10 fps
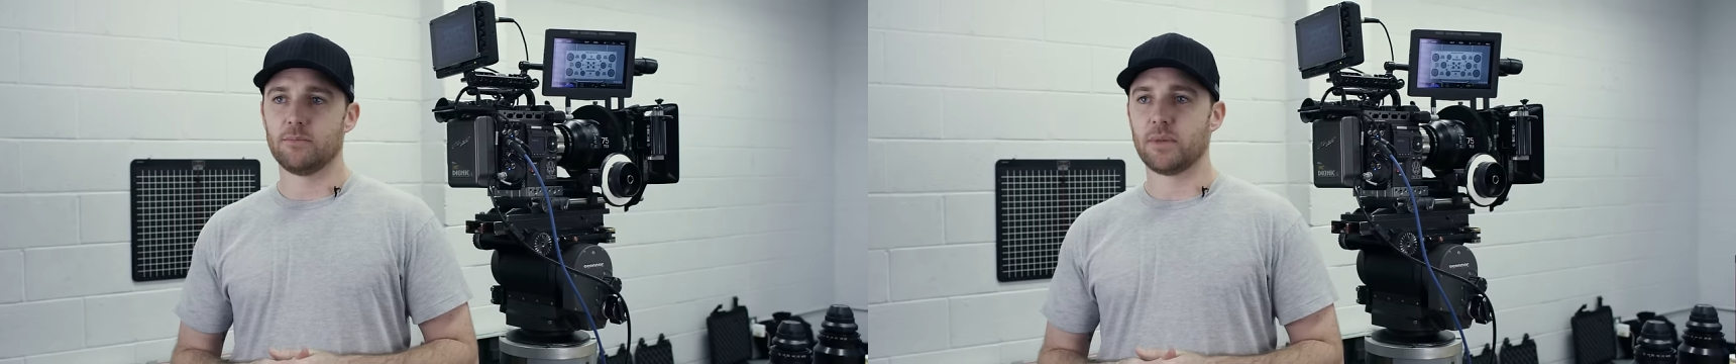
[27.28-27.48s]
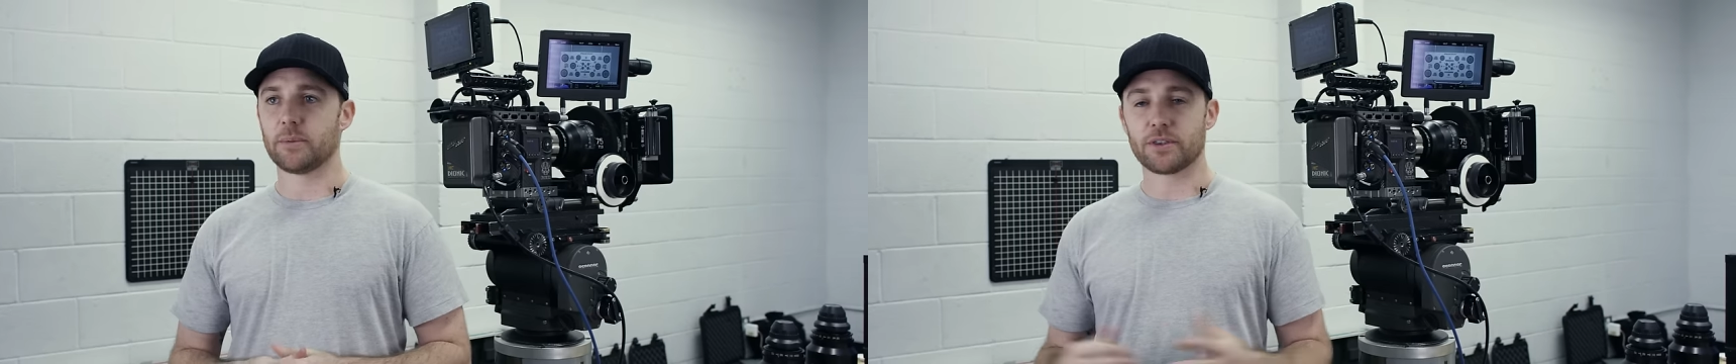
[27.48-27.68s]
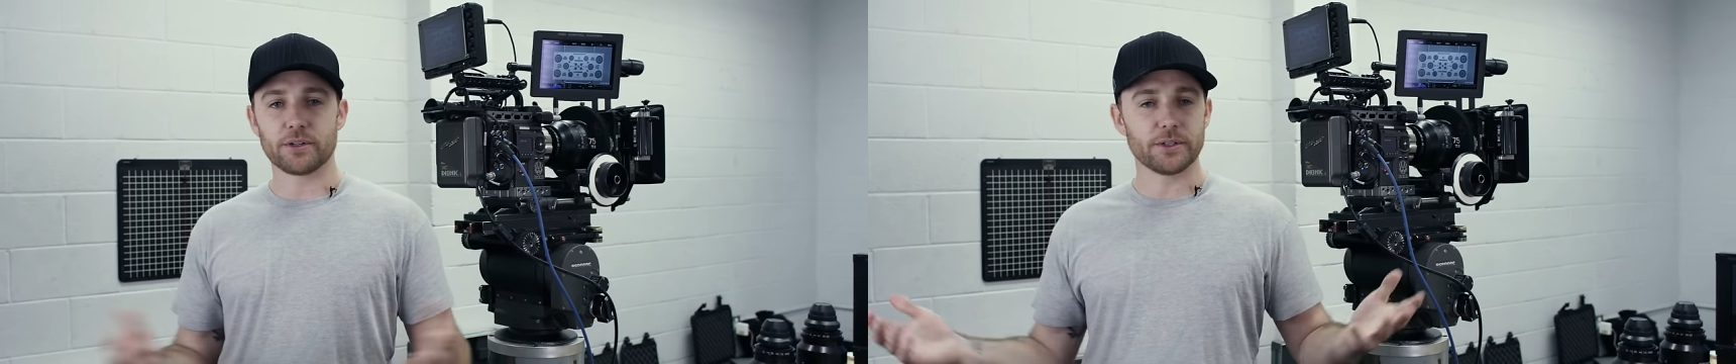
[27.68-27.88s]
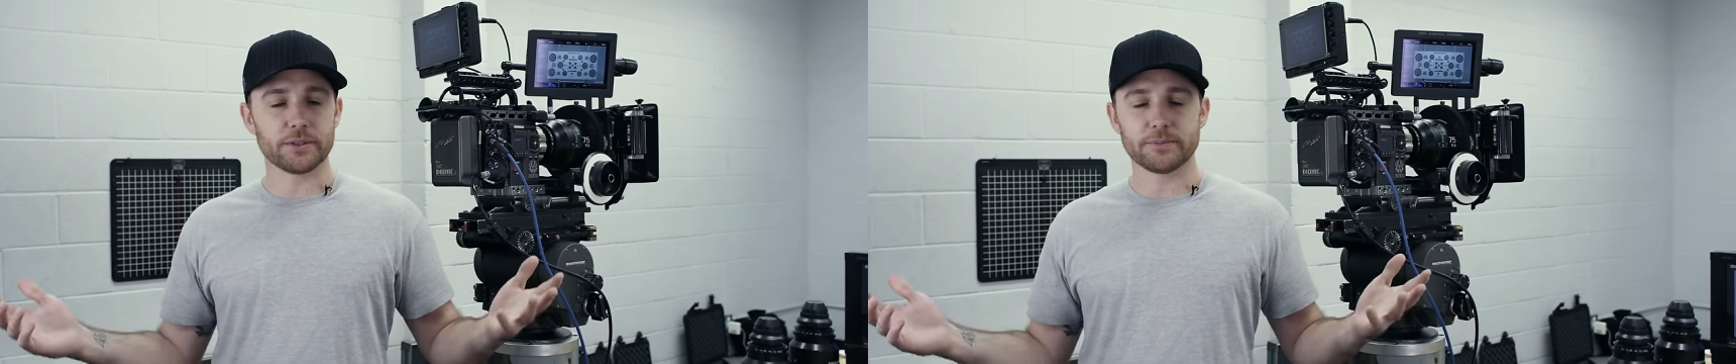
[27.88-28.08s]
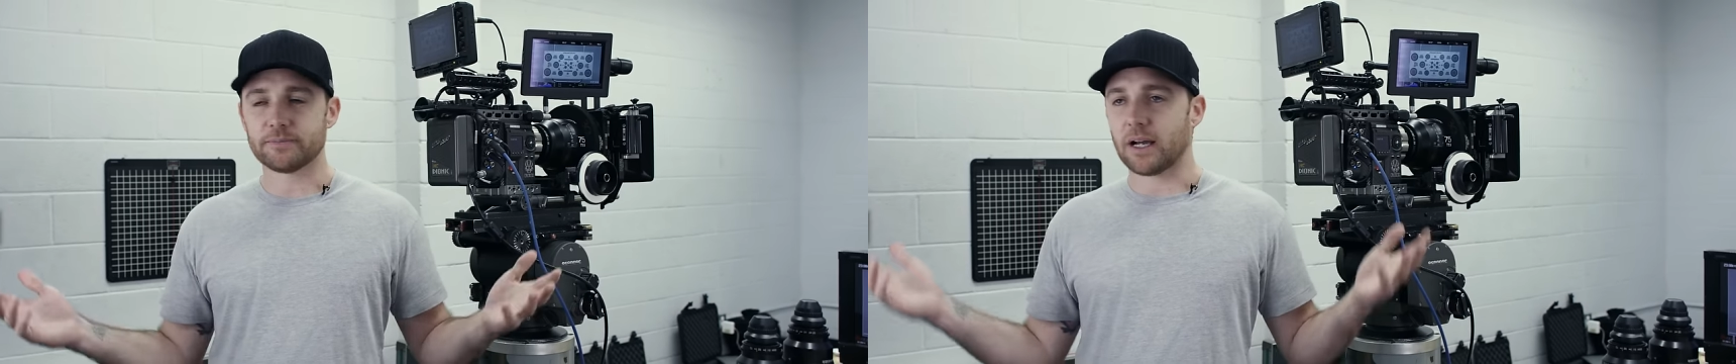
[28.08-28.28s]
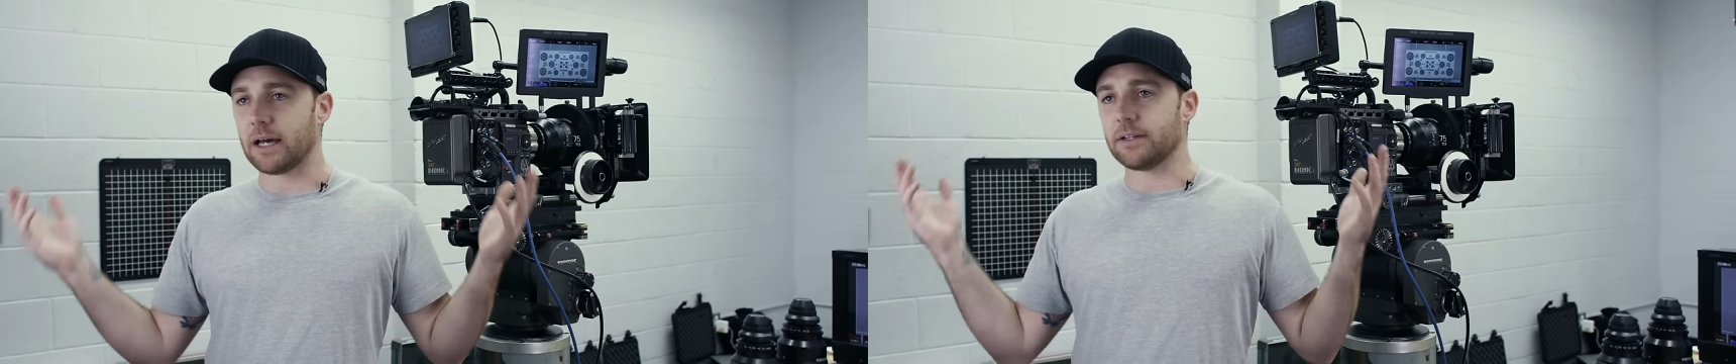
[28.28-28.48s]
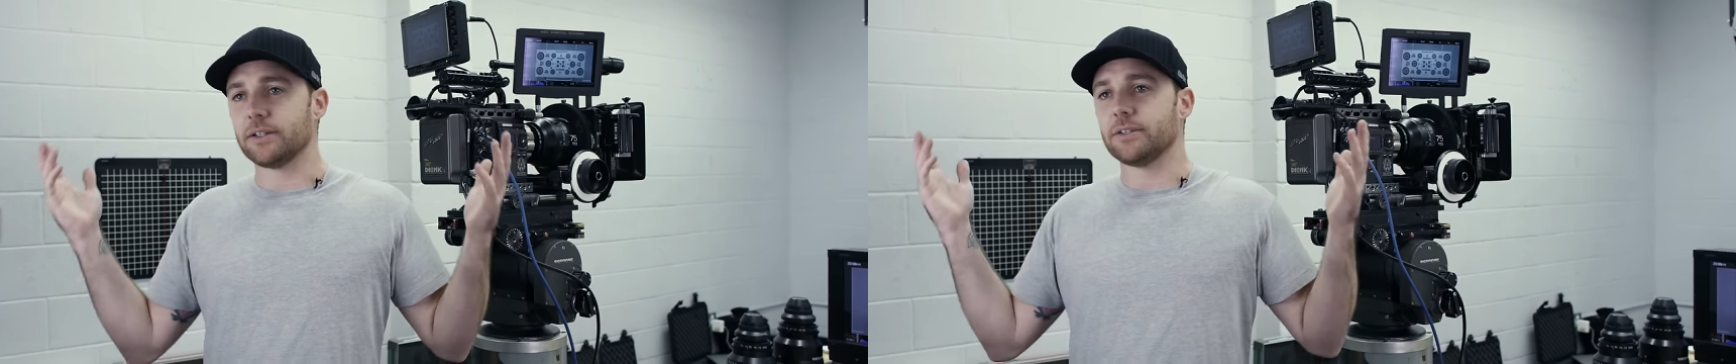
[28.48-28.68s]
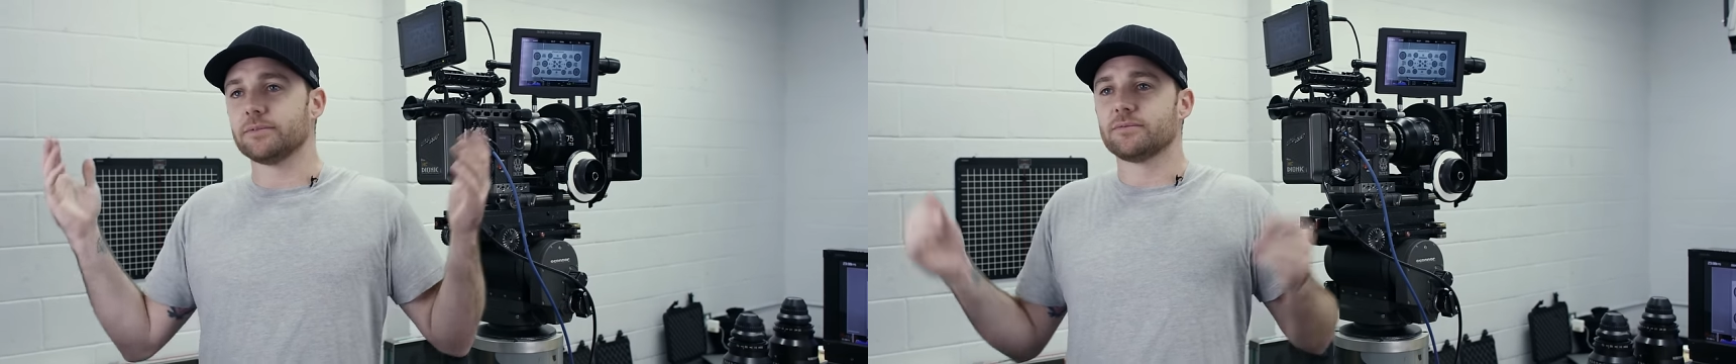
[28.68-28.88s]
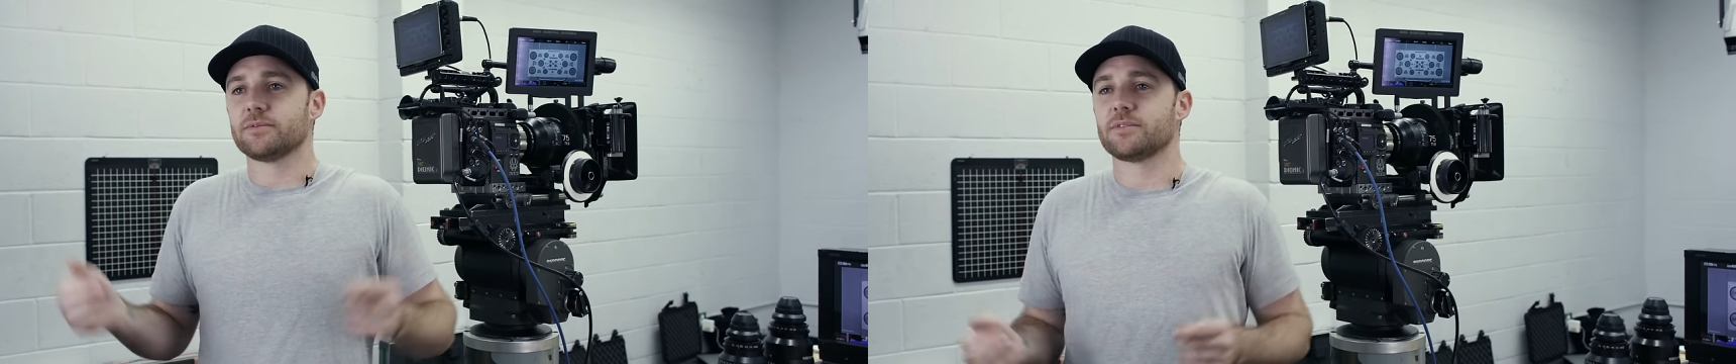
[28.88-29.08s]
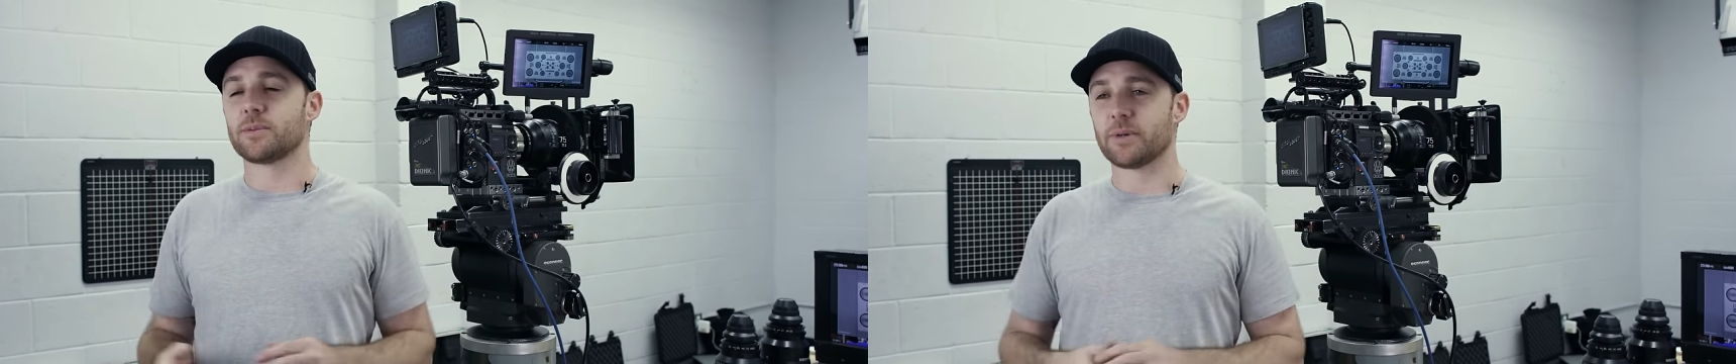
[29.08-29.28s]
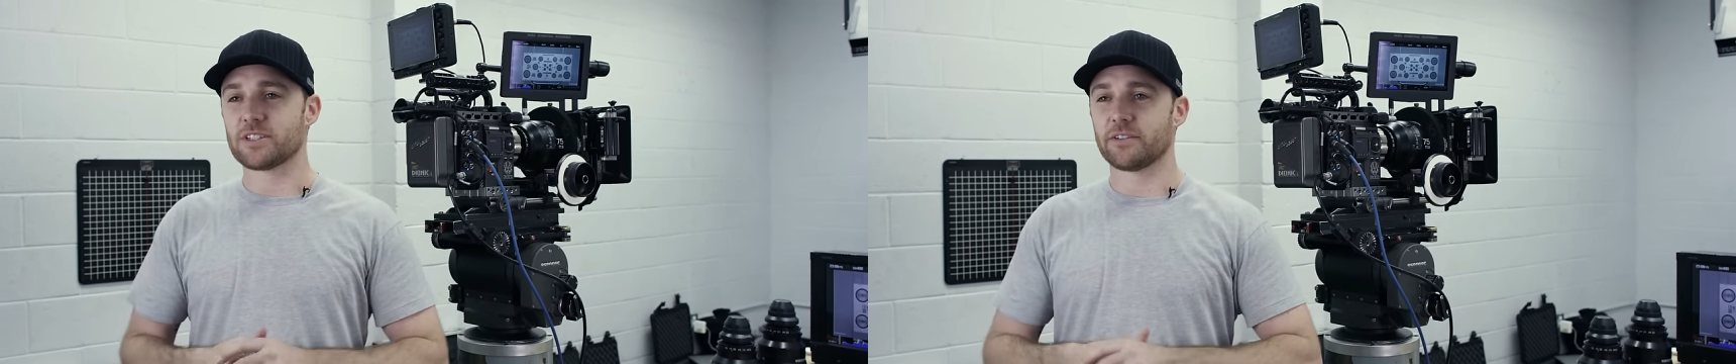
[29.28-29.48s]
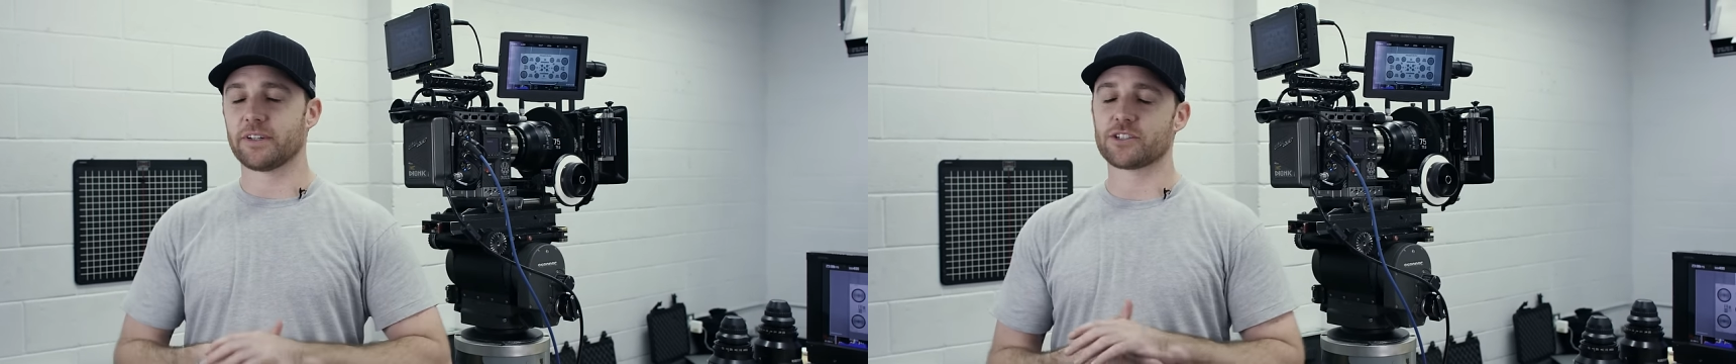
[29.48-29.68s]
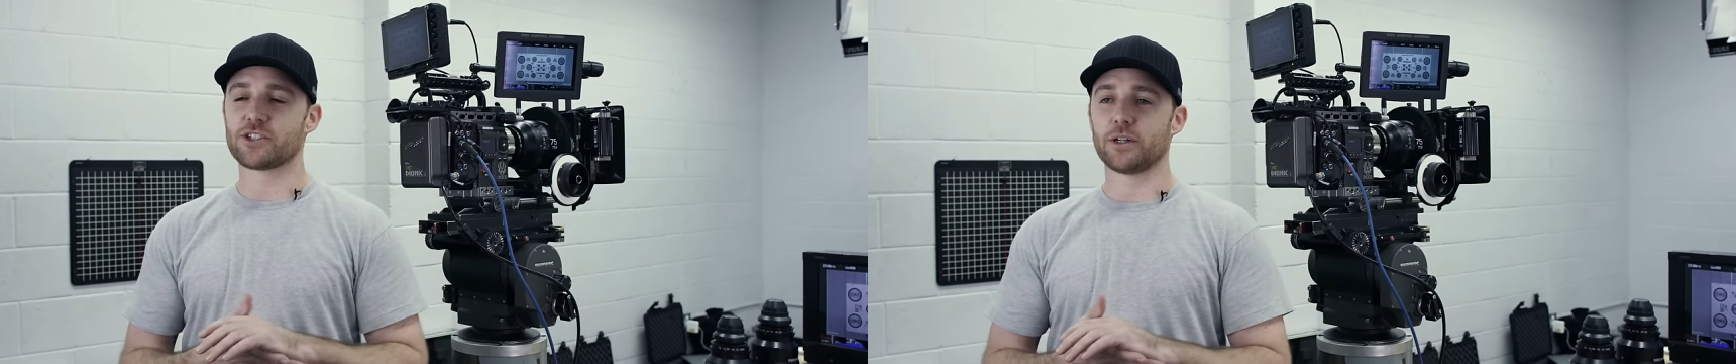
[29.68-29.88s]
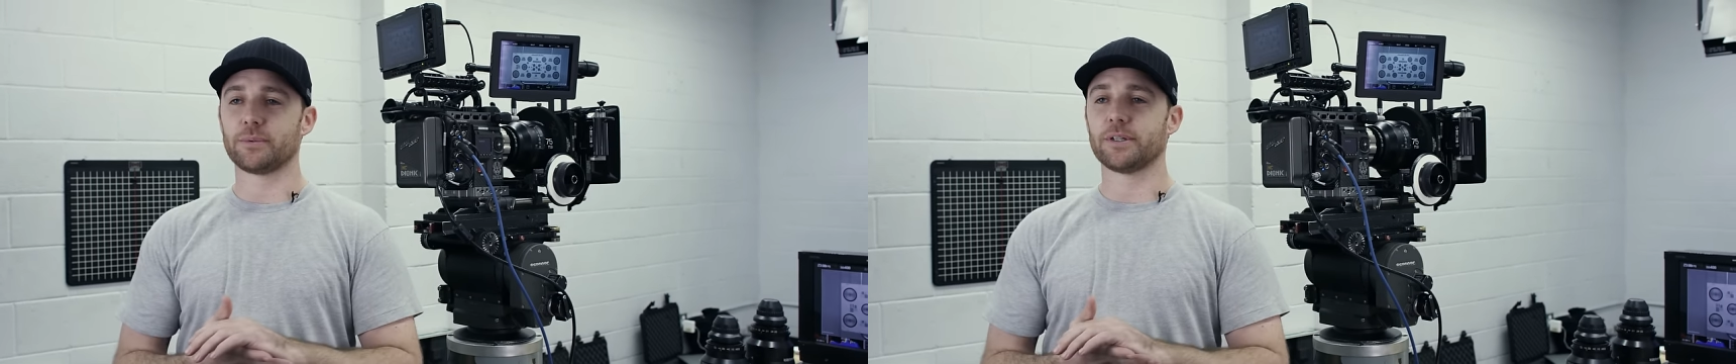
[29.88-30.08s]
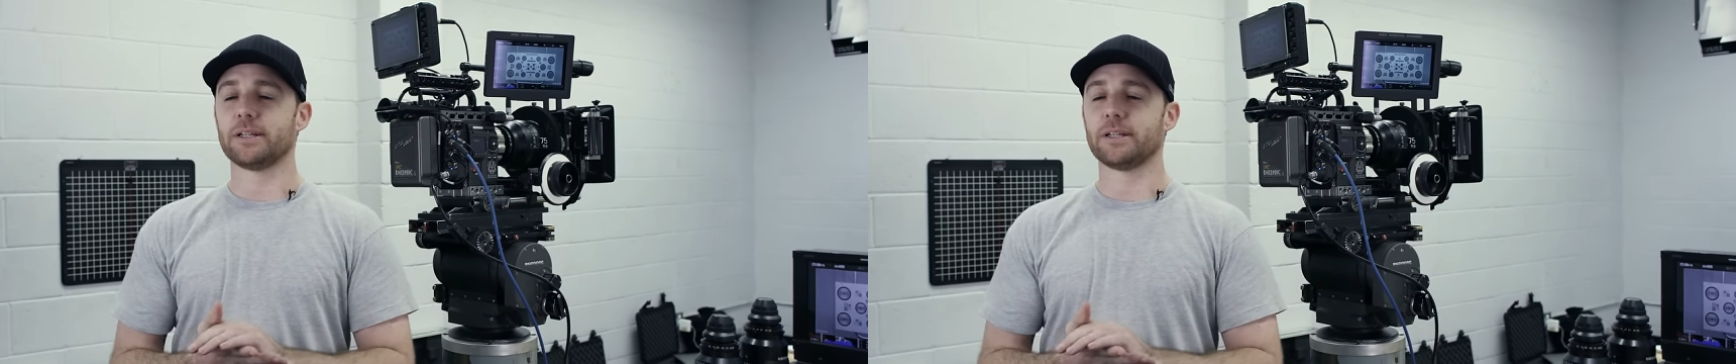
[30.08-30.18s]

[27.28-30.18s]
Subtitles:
Maybe a third, I don't know. Depends on if I can shut up or